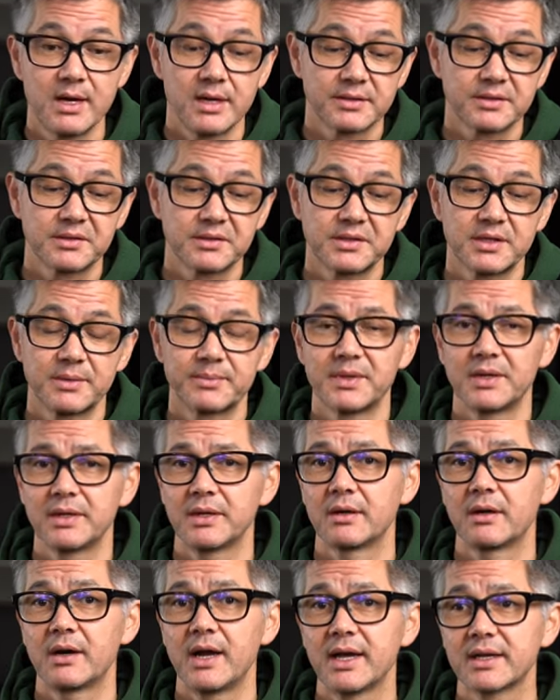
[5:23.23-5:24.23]
So something
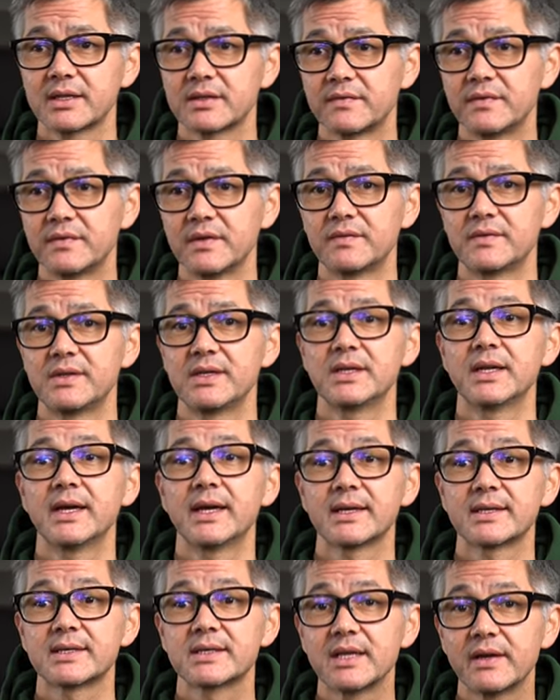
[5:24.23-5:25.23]
in our X50 to
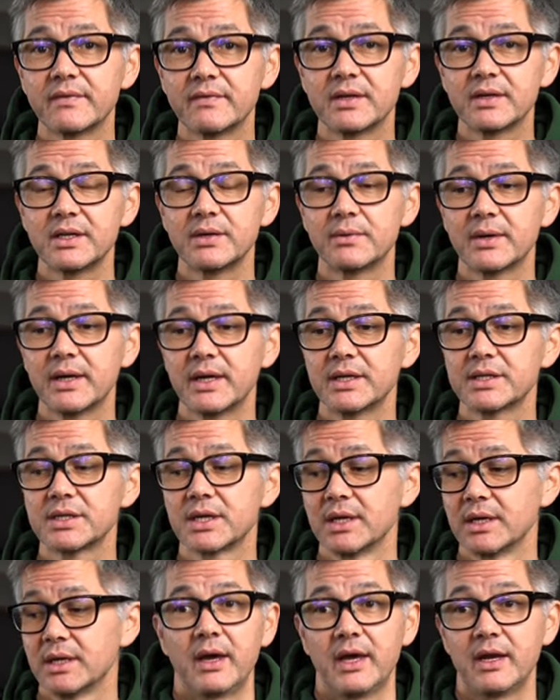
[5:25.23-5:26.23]
X70 range.
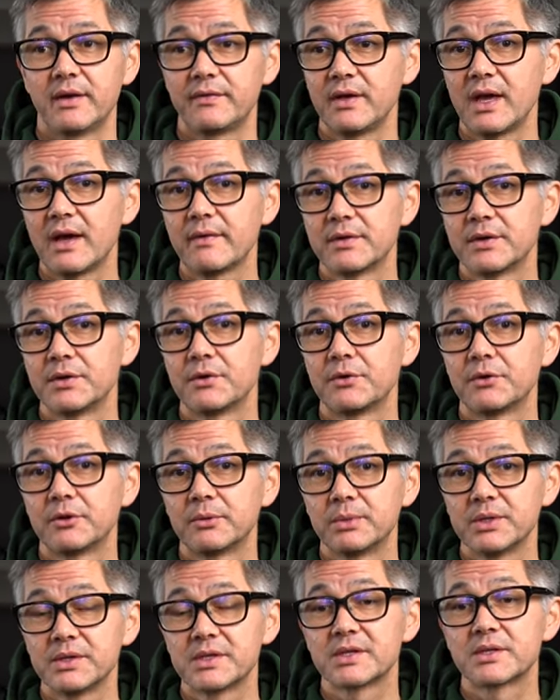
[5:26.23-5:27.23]
And if you have a
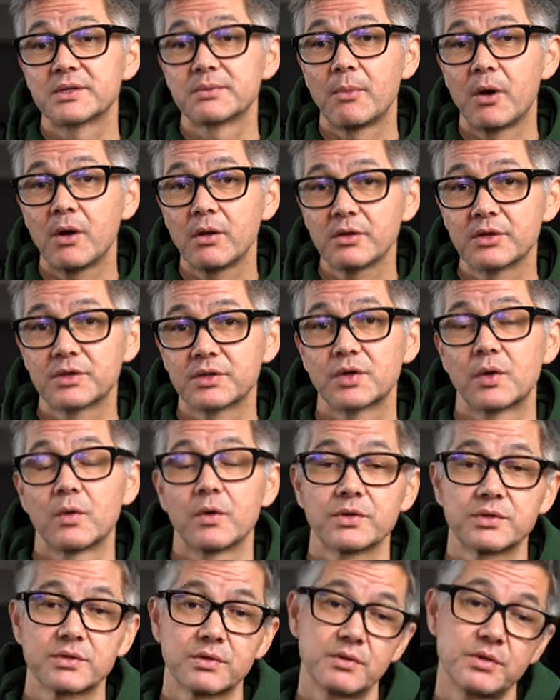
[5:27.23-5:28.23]
notably smaller
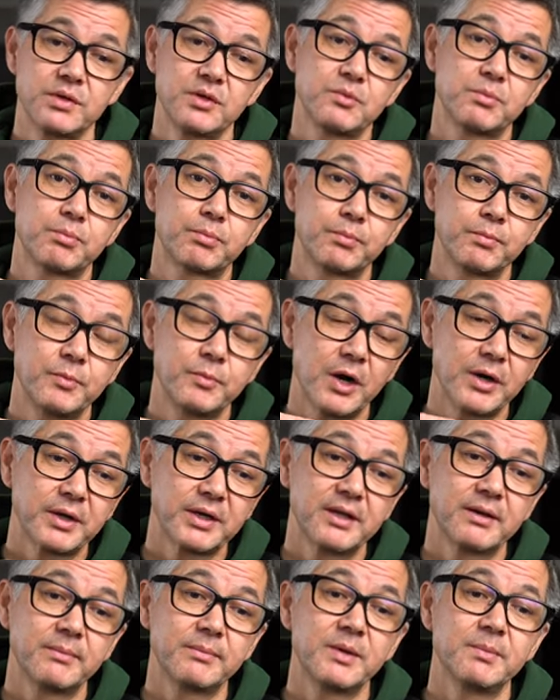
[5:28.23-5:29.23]
torso, you are
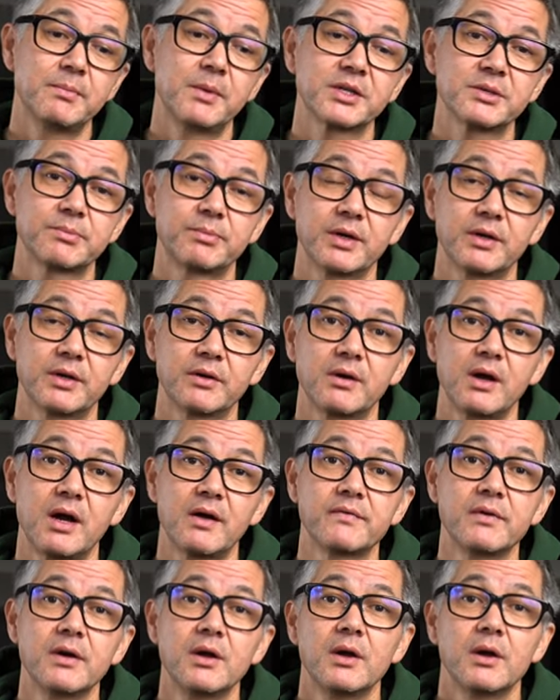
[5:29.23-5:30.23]
gonna be much better
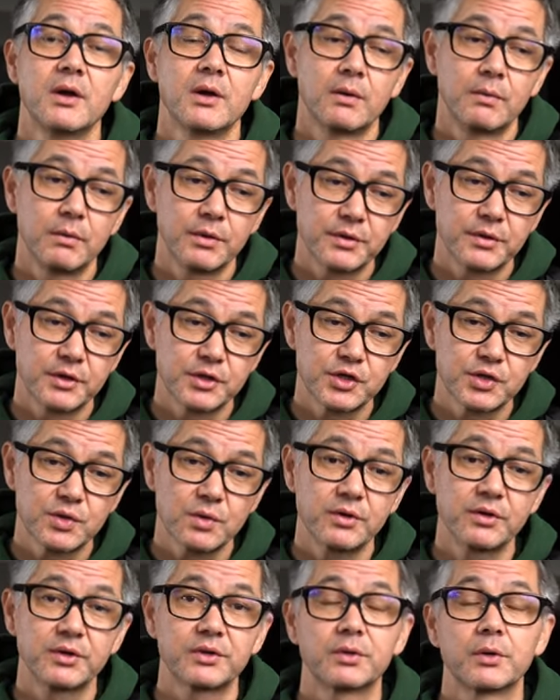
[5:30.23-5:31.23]
off with a
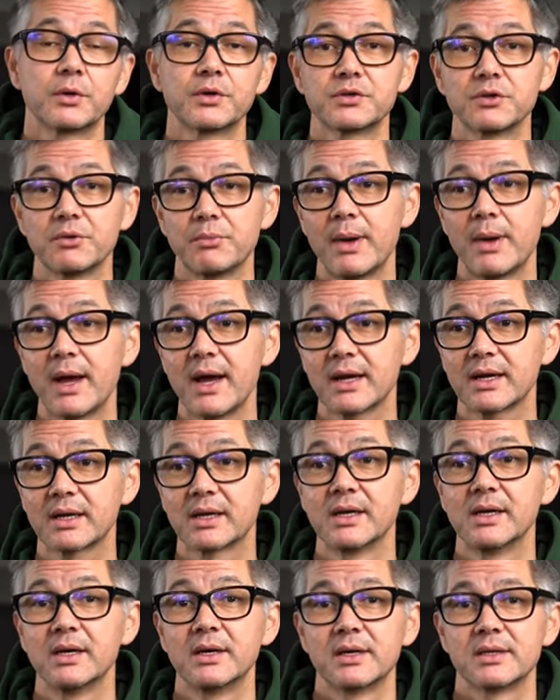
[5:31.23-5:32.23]
shorter torso pack,
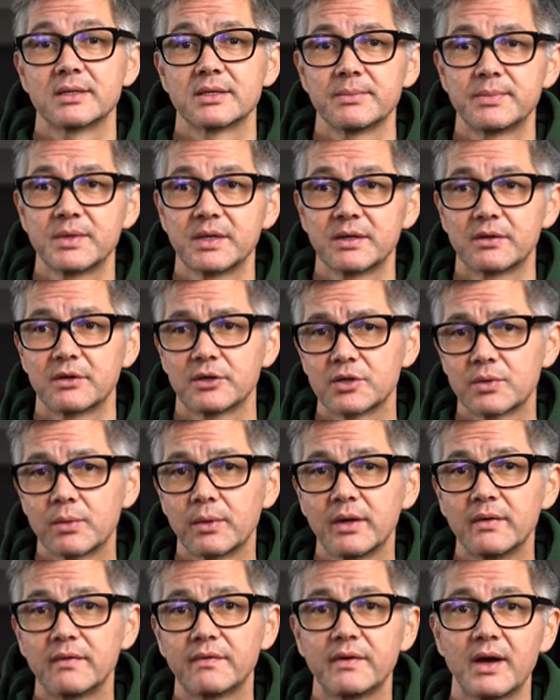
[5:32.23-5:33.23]
something in our
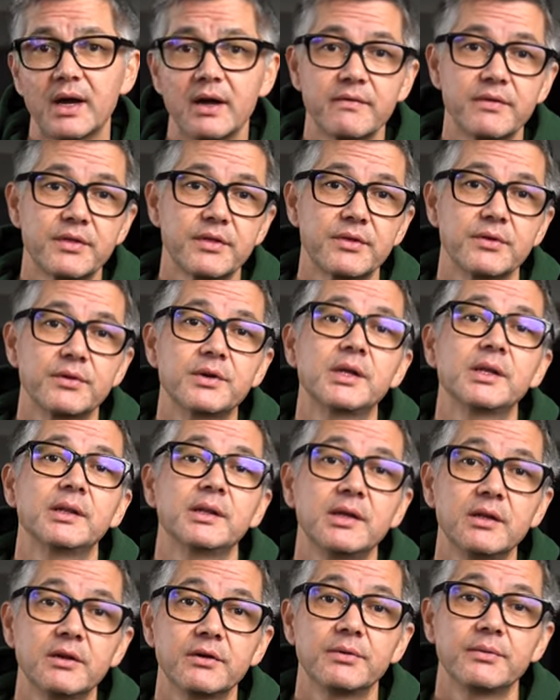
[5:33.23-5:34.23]
25, 30
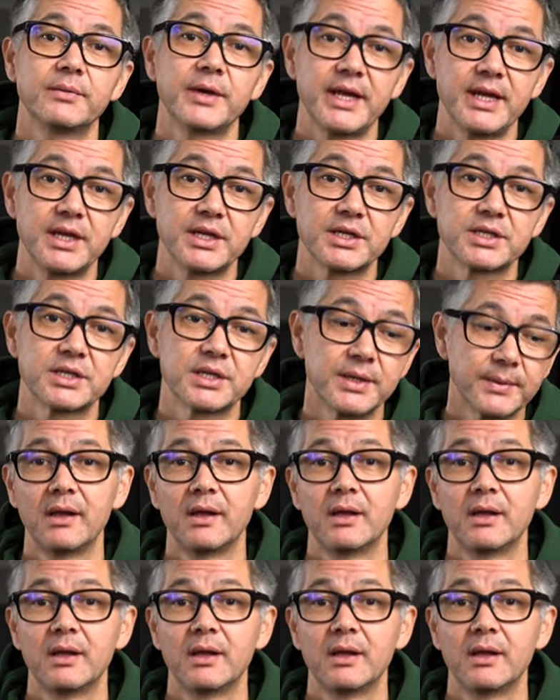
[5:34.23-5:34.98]
liter range.